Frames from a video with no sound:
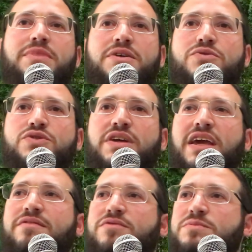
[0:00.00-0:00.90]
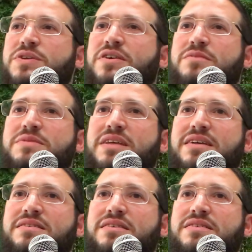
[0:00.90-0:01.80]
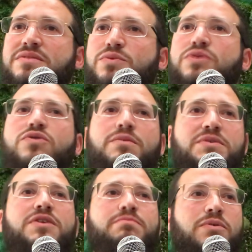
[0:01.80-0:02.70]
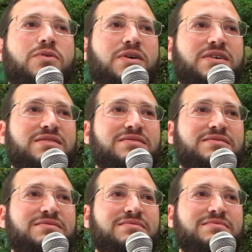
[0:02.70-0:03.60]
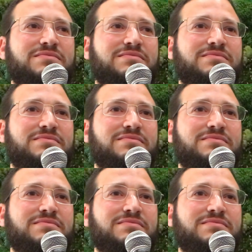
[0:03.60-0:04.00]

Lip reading: there was a pain, but it usually came from circumstances. We grew up dirt poor.